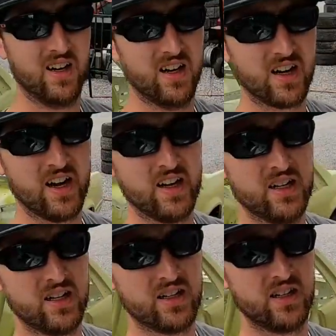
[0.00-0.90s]
Okay,
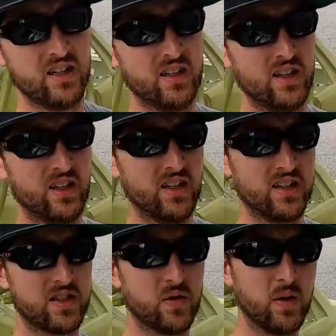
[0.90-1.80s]

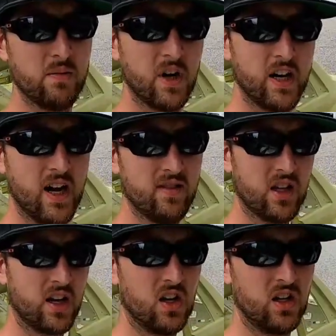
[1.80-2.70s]
so we might have a
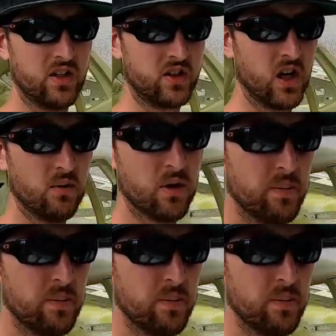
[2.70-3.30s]
little trouble in